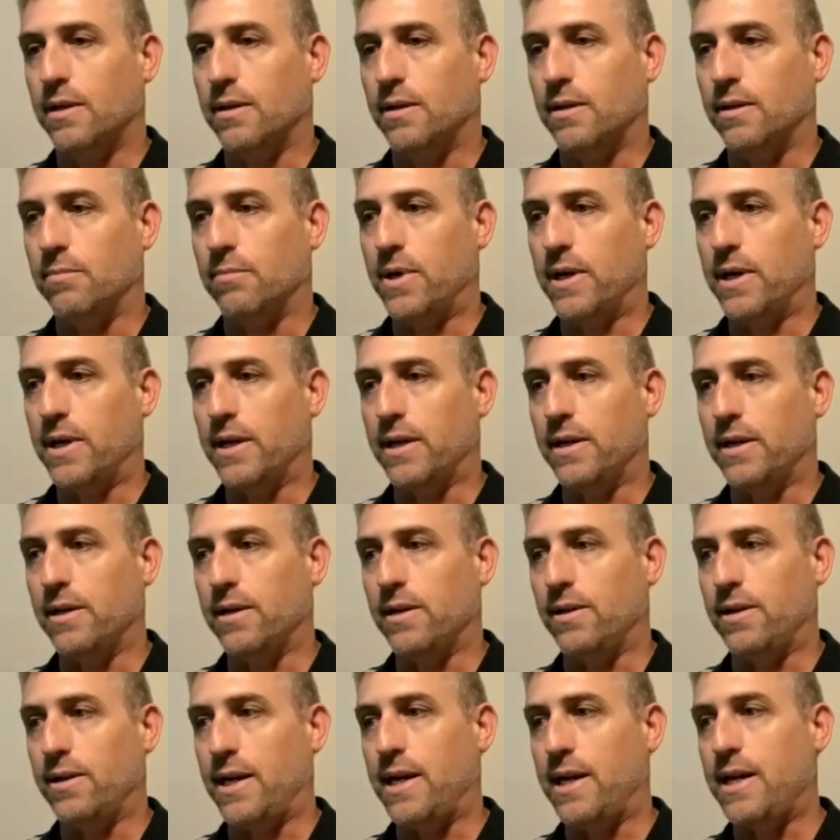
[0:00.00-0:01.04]
But
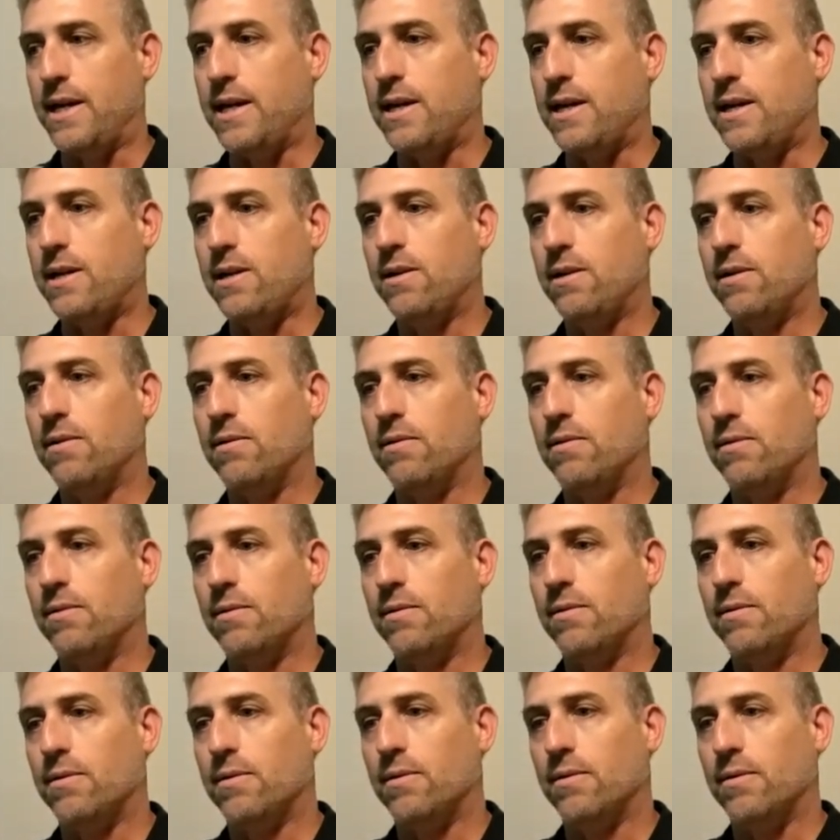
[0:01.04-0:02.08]
they
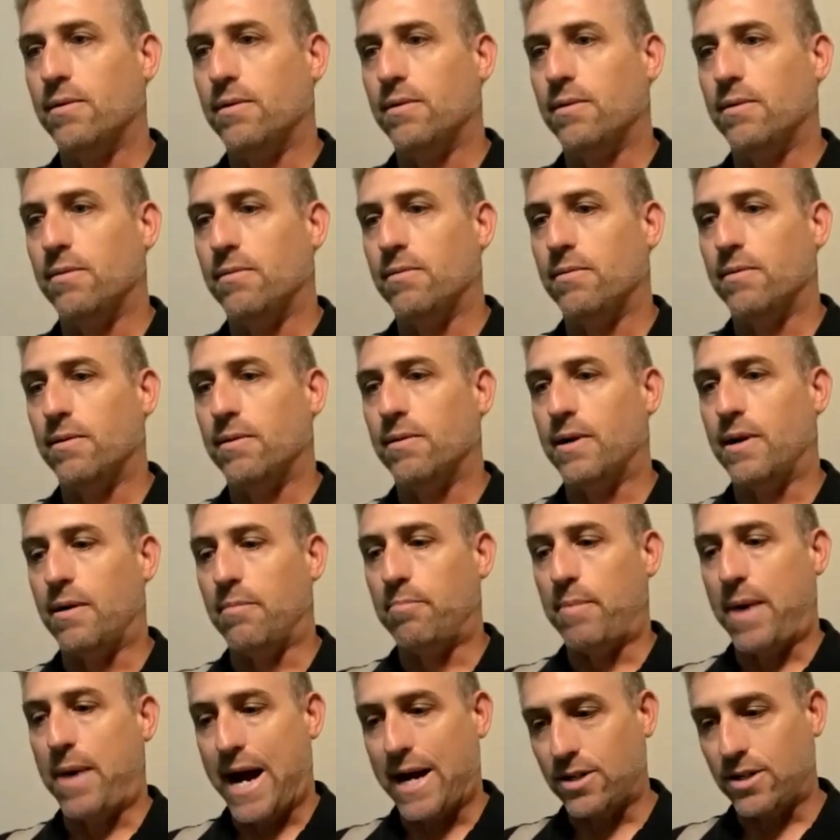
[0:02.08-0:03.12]
uh,
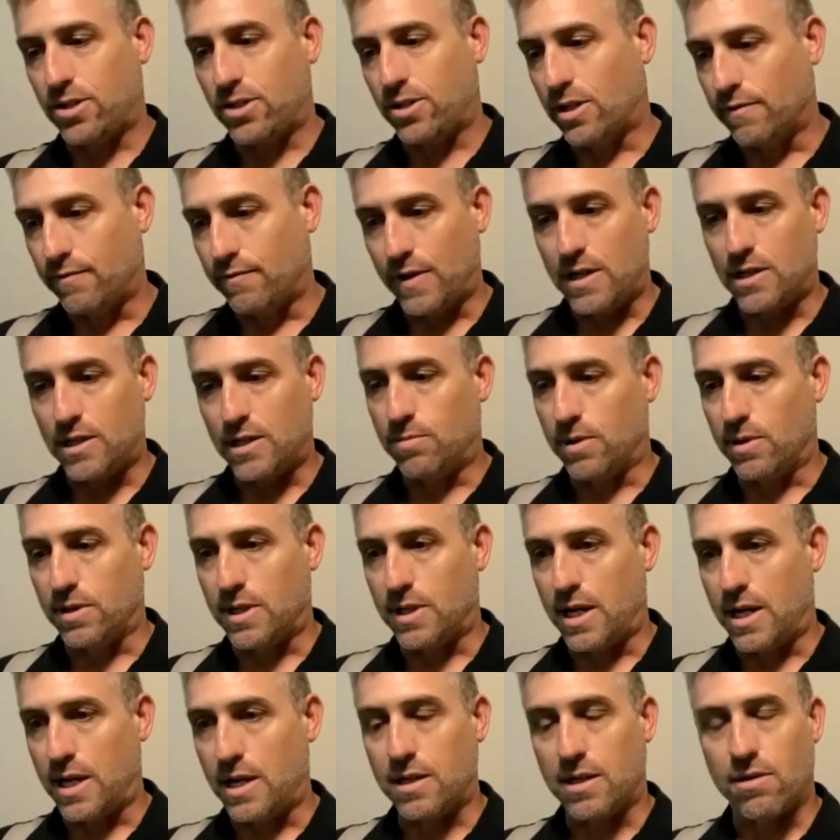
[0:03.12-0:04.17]
matched on Facebook
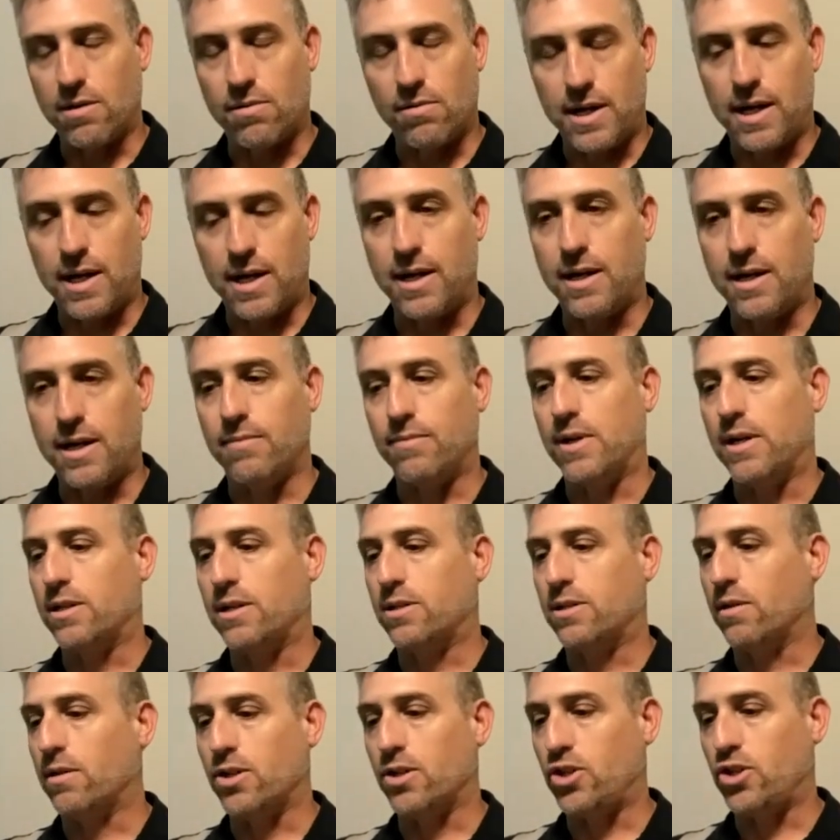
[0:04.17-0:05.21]
dating the other day. They
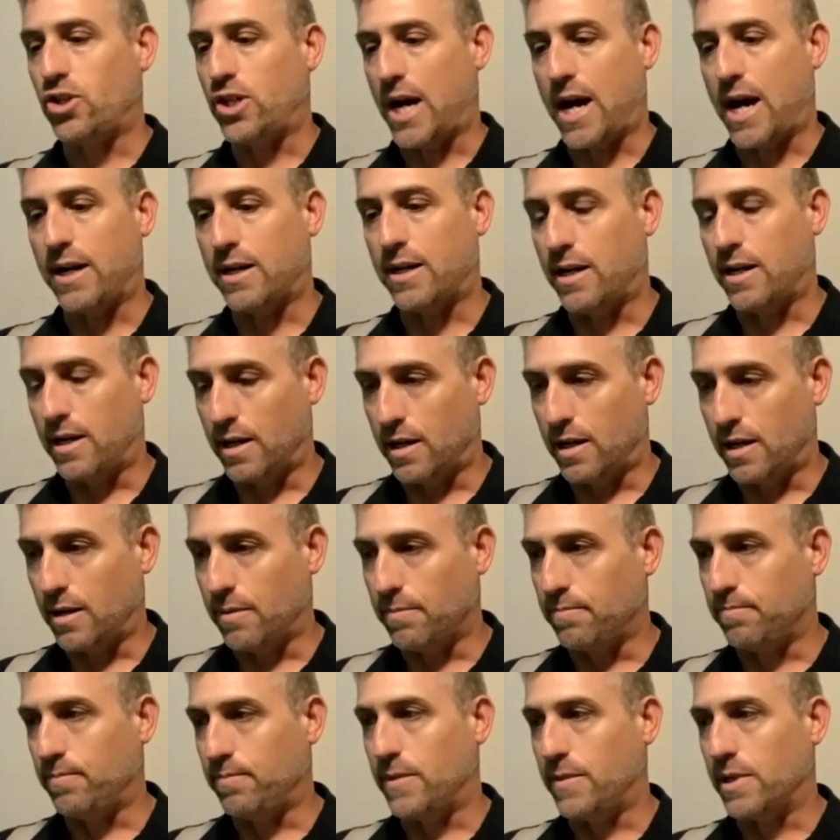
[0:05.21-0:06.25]
start chatting it up.
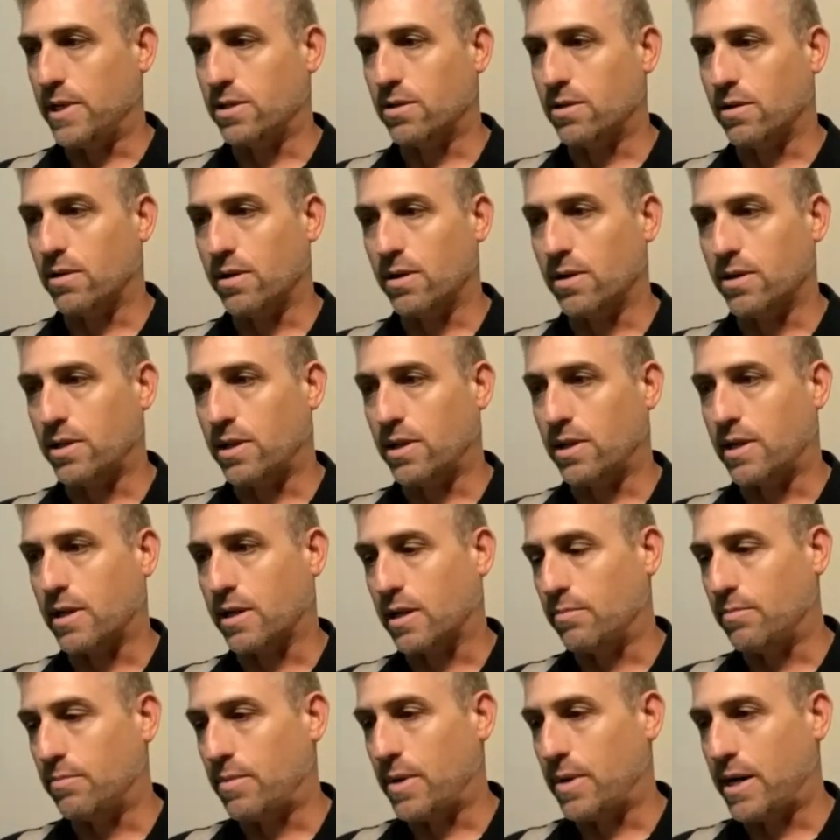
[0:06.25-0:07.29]
They start talking
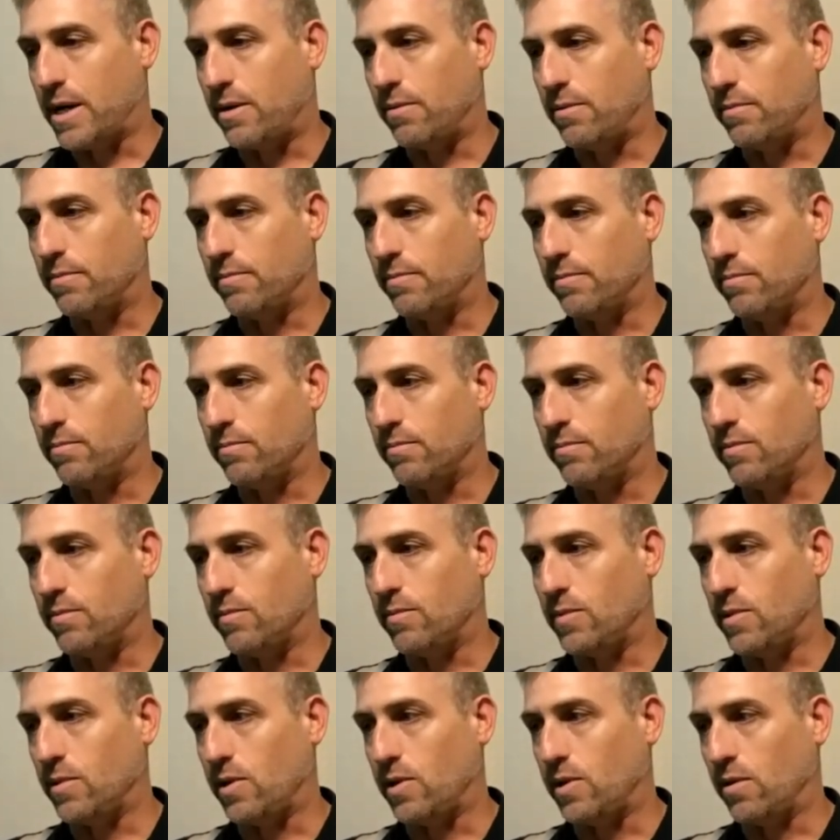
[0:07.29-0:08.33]
about,
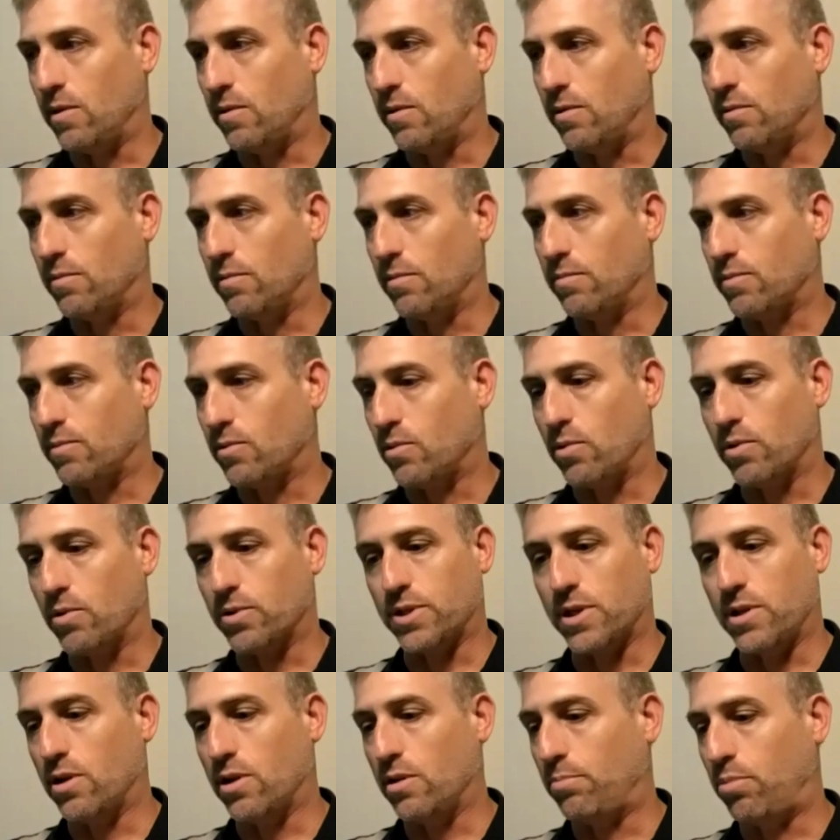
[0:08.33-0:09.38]
you know, of course, in
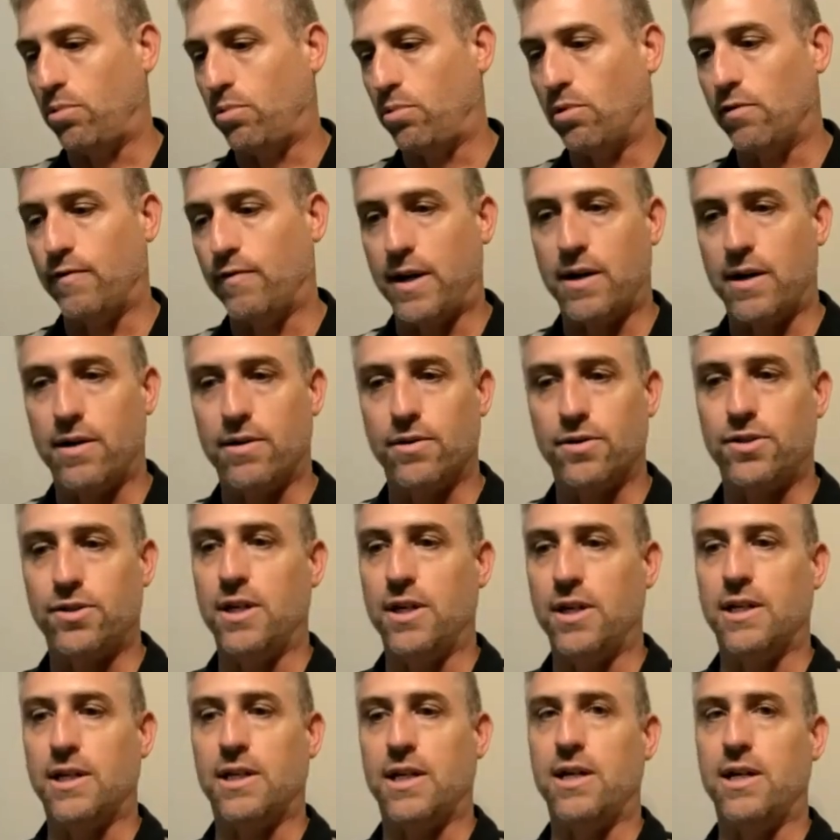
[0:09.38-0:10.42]
her profile, she
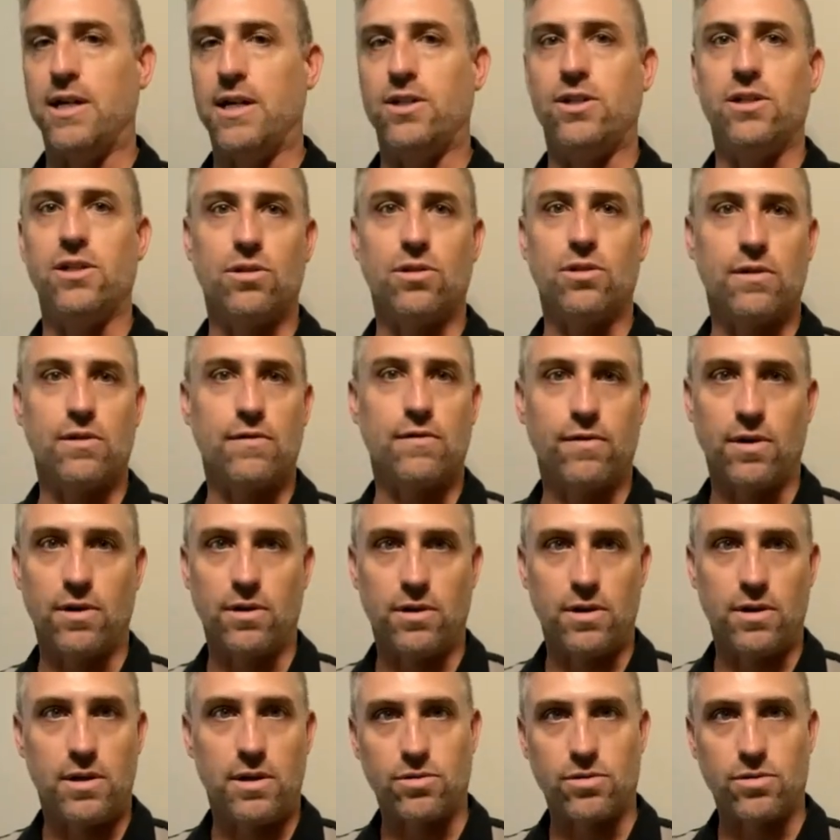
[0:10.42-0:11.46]
indicates she's looking for a
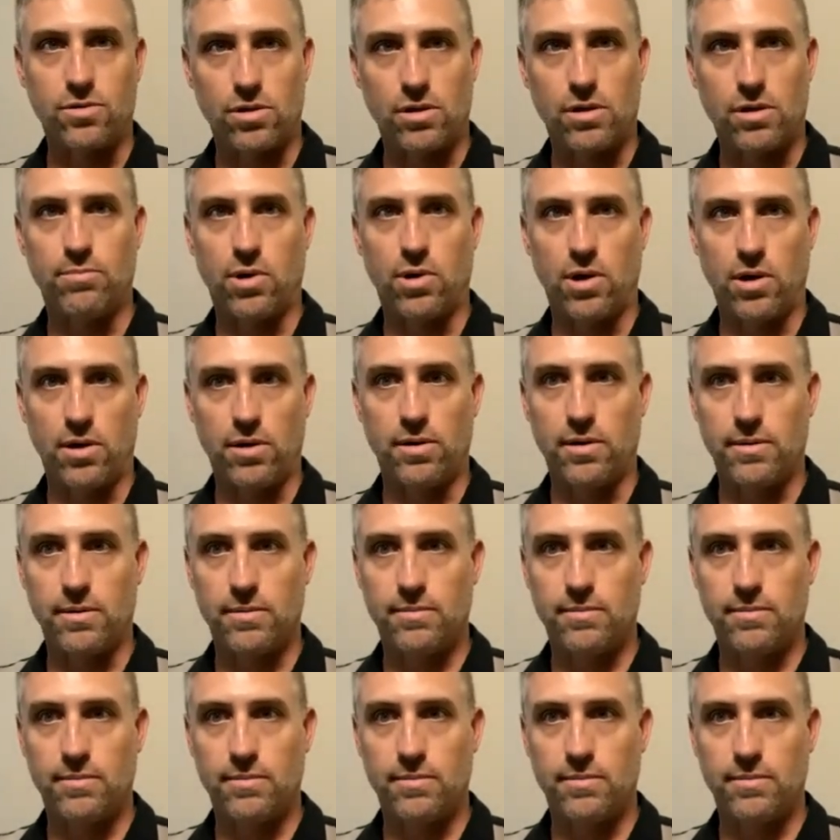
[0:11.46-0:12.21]
long term partner.